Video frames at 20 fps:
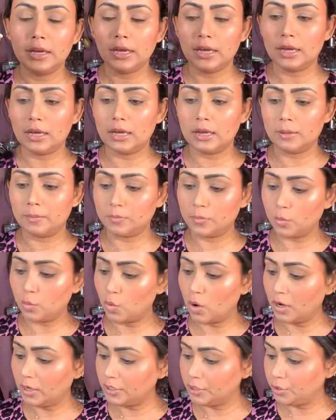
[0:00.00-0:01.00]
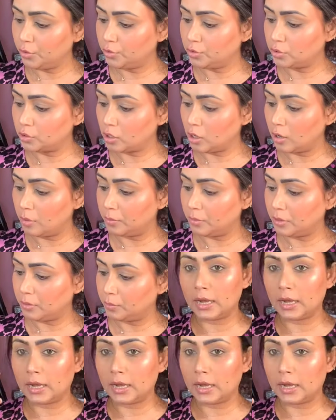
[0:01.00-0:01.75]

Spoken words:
The one you saw me,